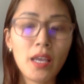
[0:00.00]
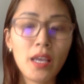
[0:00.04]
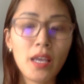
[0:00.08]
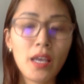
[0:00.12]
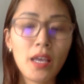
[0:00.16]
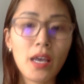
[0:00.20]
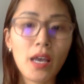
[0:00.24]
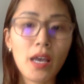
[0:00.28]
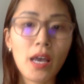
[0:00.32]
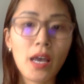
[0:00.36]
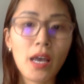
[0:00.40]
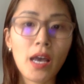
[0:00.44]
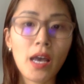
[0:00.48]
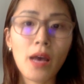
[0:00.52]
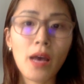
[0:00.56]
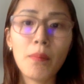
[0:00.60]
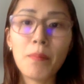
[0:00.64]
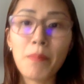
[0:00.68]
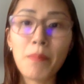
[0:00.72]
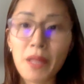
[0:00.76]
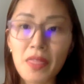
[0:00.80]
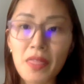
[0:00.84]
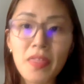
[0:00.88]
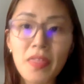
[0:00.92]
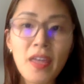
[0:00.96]

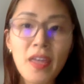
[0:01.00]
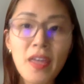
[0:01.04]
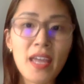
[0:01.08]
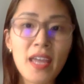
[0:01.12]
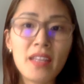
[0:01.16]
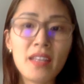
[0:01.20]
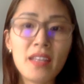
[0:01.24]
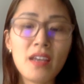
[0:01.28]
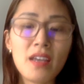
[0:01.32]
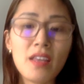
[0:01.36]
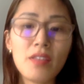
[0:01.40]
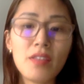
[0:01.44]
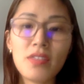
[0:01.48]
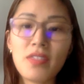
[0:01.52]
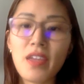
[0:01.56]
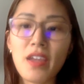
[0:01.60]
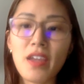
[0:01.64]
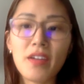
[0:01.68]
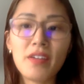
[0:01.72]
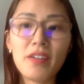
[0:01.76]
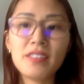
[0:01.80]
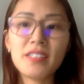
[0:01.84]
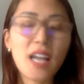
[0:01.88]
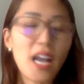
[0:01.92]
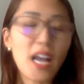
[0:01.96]
But then
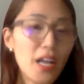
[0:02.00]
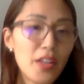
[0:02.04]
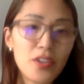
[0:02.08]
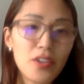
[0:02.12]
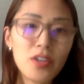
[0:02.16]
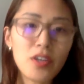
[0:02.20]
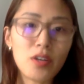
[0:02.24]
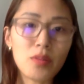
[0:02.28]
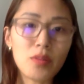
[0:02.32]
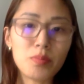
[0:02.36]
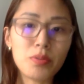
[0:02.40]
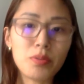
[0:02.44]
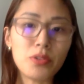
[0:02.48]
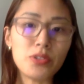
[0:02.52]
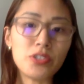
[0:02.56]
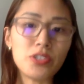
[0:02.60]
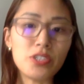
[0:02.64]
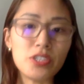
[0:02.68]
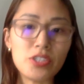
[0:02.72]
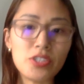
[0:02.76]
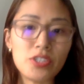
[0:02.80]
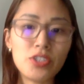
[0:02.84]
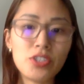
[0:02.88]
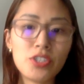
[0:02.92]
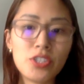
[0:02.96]
there's other
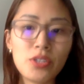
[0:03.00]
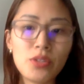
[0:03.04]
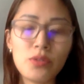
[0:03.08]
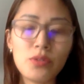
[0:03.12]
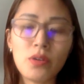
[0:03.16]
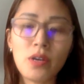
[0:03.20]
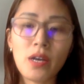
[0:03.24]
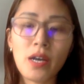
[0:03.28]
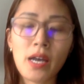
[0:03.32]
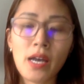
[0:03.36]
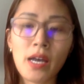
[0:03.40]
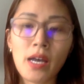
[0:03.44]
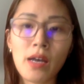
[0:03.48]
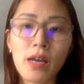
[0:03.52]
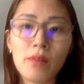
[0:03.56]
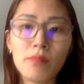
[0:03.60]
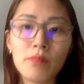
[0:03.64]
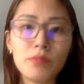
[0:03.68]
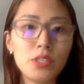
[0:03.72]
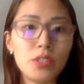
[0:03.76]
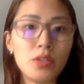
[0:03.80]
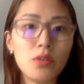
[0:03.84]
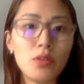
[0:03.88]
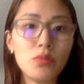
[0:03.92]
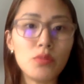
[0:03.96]
approaches too,
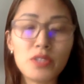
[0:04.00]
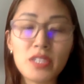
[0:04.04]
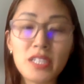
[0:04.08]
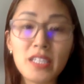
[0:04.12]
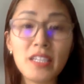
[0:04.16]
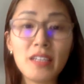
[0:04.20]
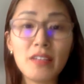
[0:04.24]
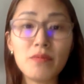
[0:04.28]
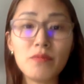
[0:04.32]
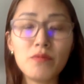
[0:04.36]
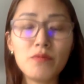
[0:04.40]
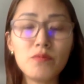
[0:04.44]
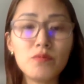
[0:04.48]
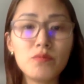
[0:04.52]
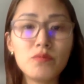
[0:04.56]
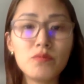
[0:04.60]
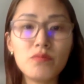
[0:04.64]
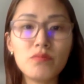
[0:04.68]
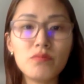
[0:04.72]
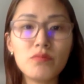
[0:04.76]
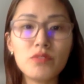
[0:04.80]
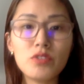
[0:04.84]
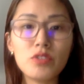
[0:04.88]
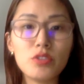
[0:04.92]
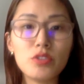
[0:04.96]
you know, really
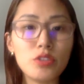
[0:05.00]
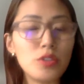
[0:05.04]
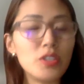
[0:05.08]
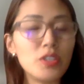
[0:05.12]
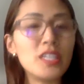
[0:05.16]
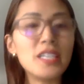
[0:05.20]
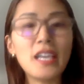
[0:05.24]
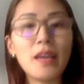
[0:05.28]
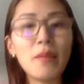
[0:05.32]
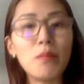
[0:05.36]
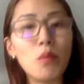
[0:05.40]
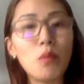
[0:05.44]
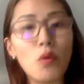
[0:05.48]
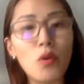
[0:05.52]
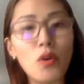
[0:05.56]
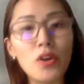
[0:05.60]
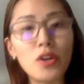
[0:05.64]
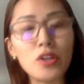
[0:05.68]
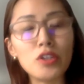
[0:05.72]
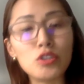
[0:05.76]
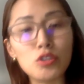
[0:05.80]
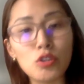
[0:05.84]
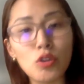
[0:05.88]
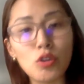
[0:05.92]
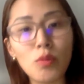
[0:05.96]
looking at more
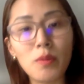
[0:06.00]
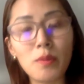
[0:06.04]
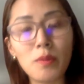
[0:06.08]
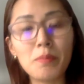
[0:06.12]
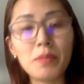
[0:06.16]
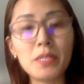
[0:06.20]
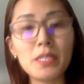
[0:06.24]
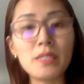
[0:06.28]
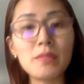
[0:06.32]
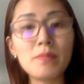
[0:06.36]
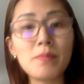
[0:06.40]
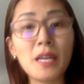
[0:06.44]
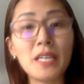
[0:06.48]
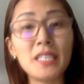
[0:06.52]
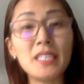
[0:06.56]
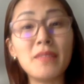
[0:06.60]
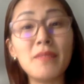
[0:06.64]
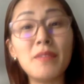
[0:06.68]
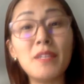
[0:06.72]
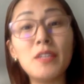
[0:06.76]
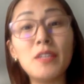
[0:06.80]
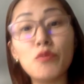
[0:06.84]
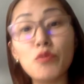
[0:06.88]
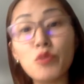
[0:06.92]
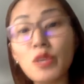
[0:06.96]
global perspective
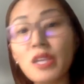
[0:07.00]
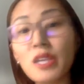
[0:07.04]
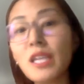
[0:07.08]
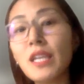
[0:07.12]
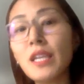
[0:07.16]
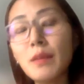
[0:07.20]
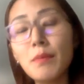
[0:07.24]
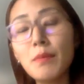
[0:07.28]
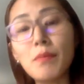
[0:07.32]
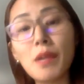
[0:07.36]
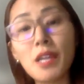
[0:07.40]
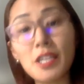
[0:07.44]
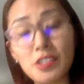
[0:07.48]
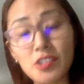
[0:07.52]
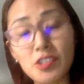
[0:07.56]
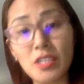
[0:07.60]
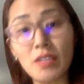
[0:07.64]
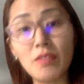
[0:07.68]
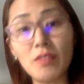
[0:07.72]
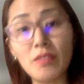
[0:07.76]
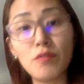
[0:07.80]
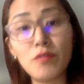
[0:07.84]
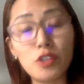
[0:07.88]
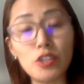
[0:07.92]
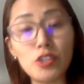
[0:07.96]
in
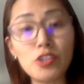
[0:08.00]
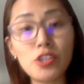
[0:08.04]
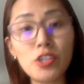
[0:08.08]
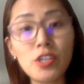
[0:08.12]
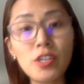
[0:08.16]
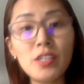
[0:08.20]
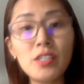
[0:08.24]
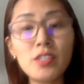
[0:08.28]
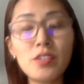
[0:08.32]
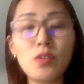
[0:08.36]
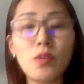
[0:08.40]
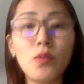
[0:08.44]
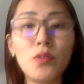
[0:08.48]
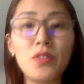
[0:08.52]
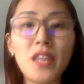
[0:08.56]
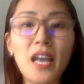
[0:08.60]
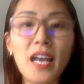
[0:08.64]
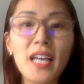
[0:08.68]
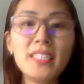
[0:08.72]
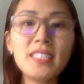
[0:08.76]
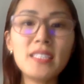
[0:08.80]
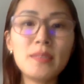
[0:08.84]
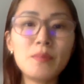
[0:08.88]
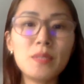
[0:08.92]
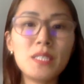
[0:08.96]
reimagining future. So
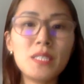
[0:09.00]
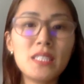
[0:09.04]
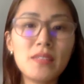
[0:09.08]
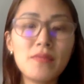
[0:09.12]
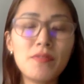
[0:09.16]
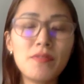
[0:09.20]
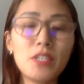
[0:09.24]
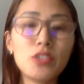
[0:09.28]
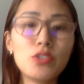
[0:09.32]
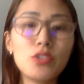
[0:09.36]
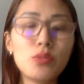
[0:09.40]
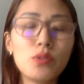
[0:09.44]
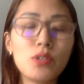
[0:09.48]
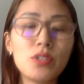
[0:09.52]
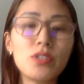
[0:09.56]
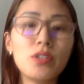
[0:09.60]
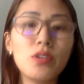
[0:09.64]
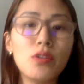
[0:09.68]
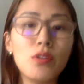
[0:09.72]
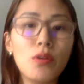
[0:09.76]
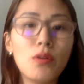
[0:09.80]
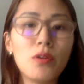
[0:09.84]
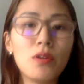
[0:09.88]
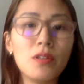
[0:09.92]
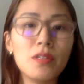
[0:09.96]
not specific towards a
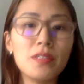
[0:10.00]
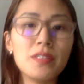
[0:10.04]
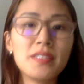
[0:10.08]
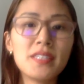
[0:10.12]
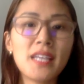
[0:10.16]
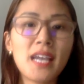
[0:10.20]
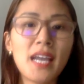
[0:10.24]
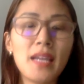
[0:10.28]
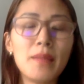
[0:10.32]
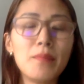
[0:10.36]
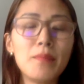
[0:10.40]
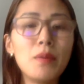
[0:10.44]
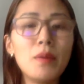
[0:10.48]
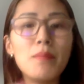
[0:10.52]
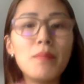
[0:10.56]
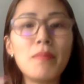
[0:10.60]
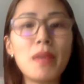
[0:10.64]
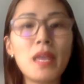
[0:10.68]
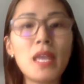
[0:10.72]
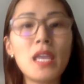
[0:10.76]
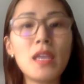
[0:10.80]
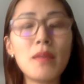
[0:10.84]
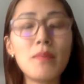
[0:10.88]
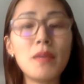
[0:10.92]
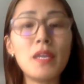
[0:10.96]
local site, but
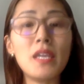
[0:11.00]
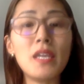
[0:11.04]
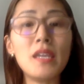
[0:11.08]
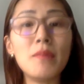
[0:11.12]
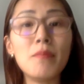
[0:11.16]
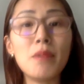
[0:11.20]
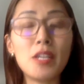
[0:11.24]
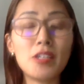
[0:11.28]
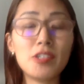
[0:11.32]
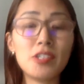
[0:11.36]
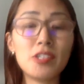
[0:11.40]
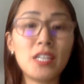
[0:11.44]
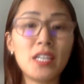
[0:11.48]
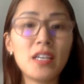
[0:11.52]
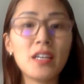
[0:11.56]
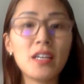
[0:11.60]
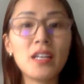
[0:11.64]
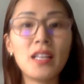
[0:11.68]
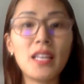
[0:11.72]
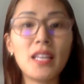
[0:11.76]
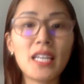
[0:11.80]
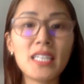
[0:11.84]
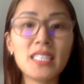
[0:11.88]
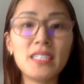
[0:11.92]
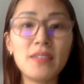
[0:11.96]
maybe imagining
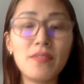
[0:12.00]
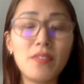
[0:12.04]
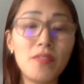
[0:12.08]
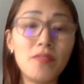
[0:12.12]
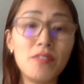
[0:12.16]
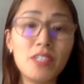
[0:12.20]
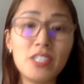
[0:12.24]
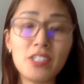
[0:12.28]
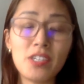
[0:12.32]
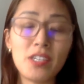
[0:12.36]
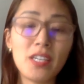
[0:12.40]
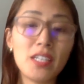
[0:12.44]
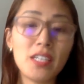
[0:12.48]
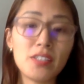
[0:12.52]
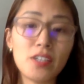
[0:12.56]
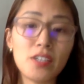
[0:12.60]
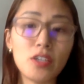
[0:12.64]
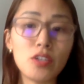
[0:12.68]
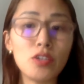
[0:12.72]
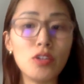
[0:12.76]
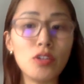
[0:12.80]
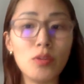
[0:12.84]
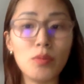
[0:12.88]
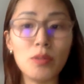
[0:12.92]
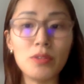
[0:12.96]
collective vision as a
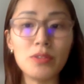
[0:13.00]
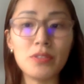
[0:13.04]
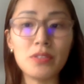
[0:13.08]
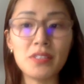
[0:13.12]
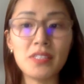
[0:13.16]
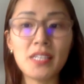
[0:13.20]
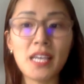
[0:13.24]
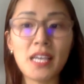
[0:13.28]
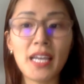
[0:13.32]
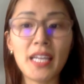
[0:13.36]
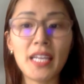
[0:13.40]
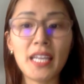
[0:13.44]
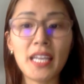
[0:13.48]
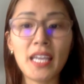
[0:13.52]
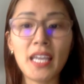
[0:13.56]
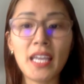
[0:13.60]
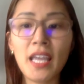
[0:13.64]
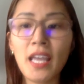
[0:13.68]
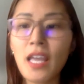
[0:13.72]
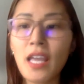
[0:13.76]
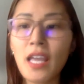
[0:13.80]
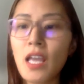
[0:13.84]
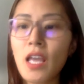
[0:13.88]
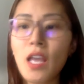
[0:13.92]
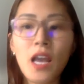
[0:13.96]
global society.
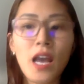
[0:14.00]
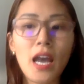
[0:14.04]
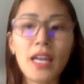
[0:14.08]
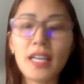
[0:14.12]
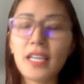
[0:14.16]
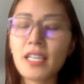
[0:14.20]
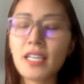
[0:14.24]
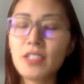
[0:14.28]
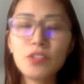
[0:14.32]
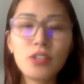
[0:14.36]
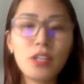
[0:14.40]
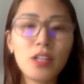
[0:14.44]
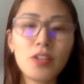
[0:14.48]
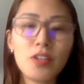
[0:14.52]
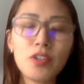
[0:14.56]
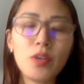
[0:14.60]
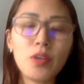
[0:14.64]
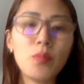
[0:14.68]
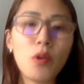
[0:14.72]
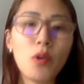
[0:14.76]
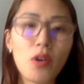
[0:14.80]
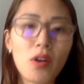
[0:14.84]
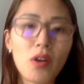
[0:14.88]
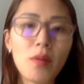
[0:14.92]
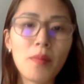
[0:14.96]
I can tell you
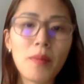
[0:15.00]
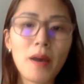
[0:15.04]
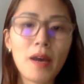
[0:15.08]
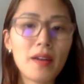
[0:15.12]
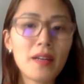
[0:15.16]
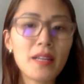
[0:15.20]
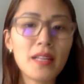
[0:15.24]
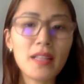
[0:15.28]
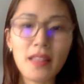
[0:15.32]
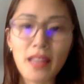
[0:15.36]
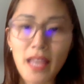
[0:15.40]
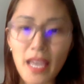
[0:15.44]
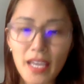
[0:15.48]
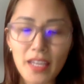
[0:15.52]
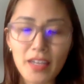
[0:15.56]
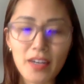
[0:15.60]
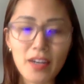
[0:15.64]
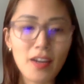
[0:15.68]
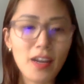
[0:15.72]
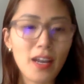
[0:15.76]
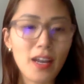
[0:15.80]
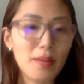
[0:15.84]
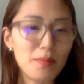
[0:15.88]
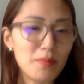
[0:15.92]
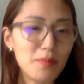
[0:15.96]
more about it
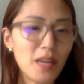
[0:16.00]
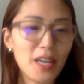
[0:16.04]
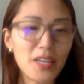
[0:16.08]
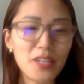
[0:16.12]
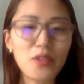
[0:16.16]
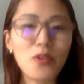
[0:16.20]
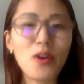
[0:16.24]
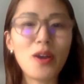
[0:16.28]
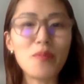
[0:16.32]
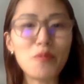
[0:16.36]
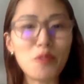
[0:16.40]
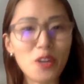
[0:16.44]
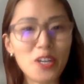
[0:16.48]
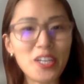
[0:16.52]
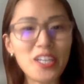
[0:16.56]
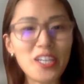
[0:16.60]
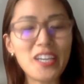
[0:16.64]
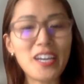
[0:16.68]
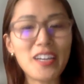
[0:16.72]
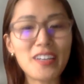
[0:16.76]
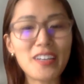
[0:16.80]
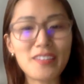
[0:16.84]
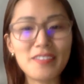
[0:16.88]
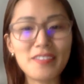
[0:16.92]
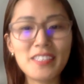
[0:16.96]
later. I know I'm running
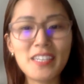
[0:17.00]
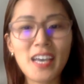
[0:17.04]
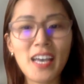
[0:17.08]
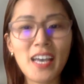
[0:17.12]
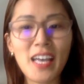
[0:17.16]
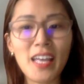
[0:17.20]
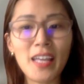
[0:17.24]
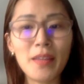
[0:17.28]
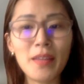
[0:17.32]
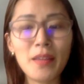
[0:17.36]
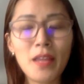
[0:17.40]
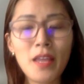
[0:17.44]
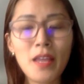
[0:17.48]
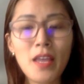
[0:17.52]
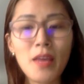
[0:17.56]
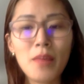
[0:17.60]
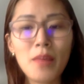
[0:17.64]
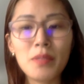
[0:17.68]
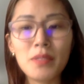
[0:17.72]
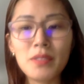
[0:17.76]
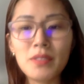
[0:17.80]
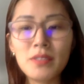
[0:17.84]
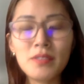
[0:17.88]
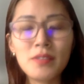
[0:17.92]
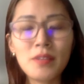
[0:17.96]
out of time,
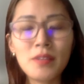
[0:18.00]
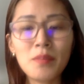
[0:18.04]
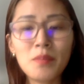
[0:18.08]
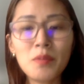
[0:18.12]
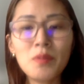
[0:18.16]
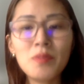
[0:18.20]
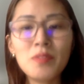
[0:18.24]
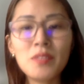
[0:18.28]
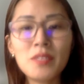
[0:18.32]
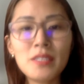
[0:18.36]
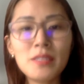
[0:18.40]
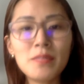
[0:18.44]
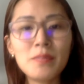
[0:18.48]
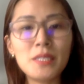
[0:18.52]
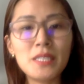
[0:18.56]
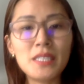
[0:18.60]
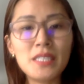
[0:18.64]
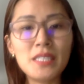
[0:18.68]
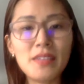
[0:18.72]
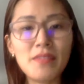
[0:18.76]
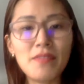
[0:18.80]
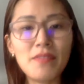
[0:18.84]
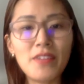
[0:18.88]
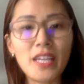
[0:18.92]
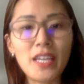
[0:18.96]
but some of the
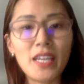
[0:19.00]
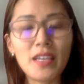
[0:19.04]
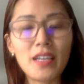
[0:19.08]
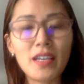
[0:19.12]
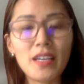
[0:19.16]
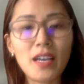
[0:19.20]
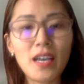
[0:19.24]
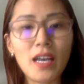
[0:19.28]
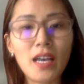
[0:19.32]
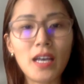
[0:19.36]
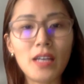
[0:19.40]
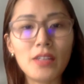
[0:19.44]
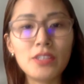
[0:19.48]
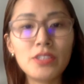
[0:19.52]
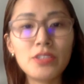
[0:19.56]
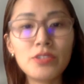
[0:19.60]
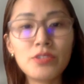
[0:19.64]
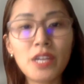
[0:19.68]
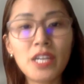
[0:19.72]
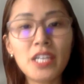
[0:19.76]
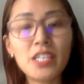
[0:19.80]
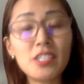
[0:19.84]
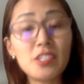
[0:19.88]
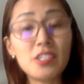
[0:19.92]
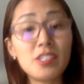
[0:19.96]
specific
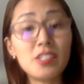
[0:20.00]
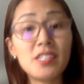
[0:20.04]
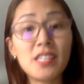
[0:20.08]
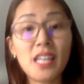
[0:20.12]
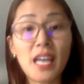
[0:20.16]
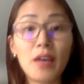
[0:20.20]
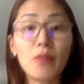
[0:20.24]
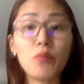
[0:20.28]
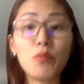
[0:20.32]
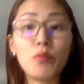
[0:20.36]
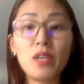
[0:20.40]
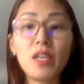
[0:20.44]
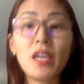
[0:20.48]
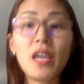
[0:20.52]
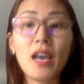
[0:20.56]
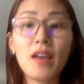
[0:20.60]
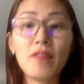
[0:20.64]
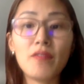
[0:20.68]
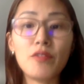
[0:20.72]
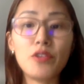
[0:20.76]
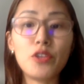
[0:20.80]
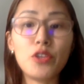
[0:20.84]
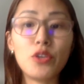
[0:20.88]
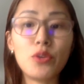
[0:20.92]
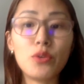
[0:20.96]
strategies that we have
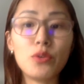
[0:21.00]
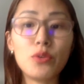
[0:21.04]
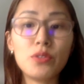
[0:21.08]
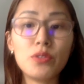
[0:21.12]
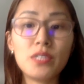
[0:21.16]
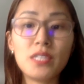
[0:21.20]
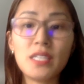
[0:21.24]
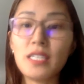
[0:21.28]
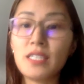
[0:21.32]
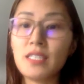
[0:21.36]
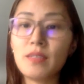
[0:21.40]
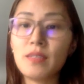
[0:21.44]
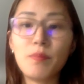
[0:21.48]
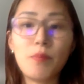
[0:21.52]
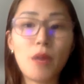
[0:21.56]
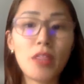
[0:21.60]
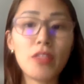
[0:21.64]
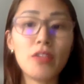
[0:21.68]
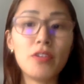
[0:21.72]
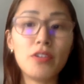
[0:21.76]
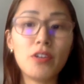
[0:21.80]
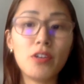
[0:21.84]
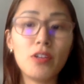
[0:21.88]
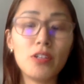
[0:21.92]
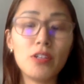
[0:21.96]
used is
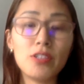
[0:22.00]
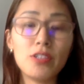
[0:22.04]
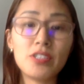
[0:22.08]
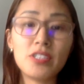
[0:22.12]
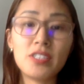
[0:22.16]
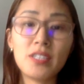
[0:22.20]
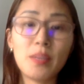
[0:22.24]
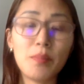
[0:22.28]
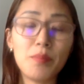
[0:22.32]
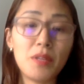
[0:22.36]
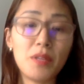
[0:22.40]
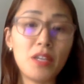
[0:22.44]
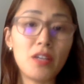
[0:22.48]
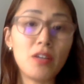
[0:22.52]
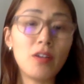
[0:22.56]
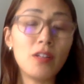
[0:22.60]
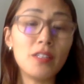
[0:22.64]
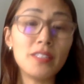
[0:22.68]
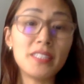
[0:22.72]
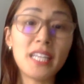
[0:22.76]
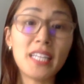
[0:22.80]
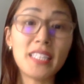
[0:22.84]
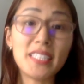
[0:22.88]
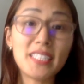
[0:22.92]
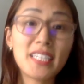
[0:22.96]
methodology, something
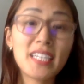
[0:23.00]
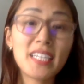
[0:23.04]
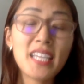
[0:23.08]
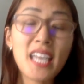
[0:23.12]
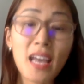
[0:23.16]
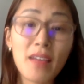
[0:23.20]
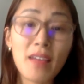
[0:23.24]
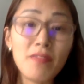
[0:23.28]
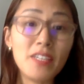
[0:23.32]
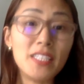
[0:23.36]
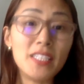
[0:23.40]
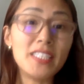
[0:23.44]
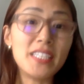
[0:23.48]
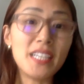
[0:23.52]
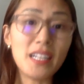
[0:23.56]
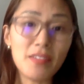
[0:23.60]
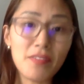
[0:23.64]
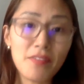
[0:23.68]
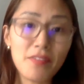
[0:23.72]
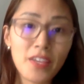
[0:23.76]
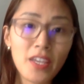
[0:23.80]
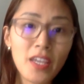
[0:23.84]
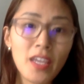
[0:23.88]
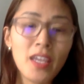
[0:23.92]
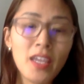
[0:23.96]
called as Cafe
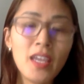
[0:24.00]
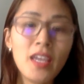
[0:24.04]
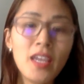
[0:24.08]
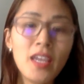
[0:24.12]
Delphi.